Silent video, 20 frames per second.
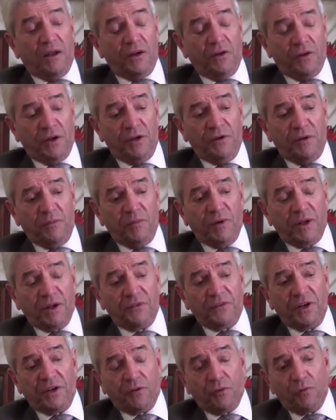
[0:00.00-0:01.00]
In the middle
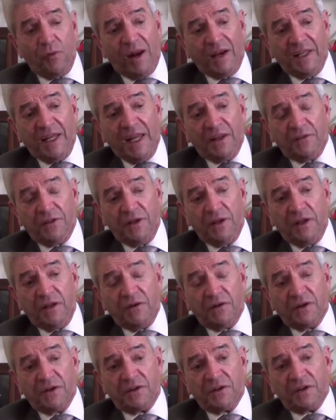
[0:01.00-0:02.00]
of dinner, Ronnie
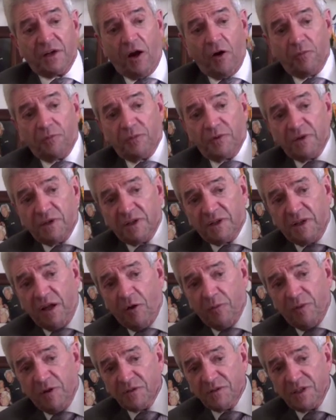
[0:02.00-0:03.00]
Anthony, the guitar,
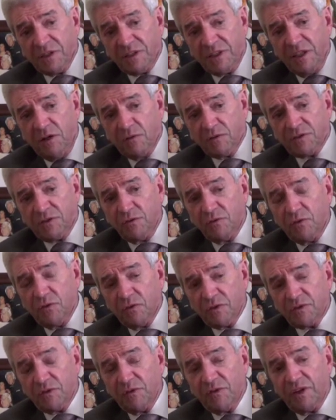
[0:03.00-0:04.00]
guitar player, said, "See those two
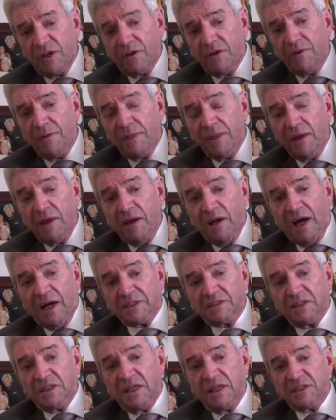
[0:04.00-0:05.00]
girls over there?"
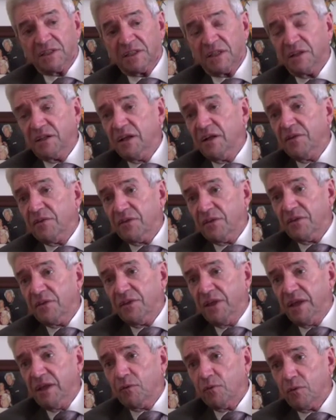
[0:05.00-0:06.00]
I said, yeah. "He said
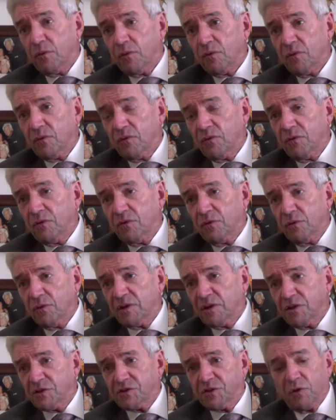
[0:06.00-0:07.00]
they were
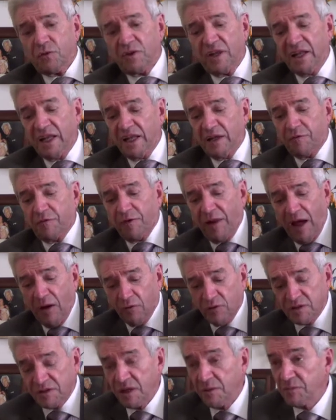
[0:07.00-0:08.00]
during the show. They laid
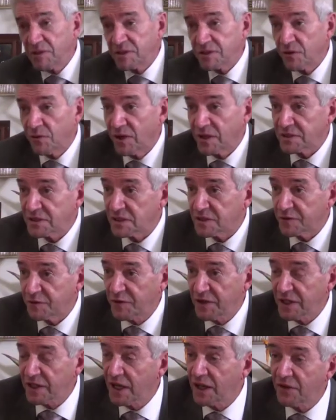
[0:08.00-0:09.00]
flowers at Mr. S's
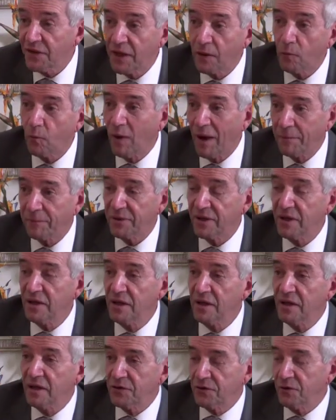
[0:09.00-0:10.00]
feet and they wept."
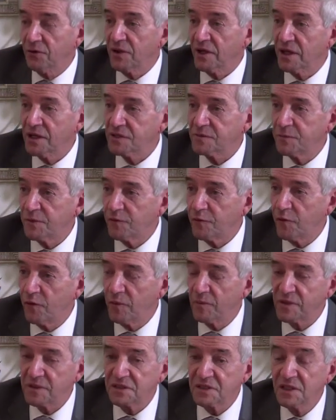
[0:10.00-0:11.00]
during his
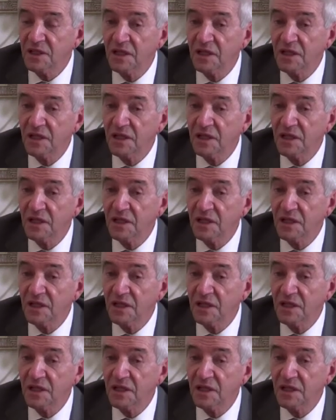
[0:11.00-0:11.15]
performance.